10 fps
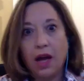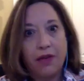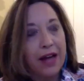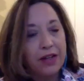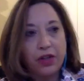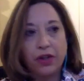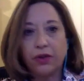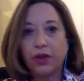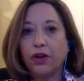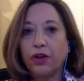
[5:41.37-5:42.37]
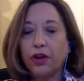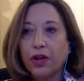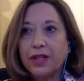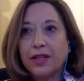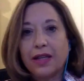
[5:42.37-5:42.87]
that too, you're
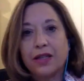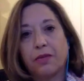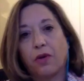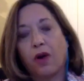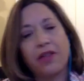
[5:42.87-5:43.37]
accessible.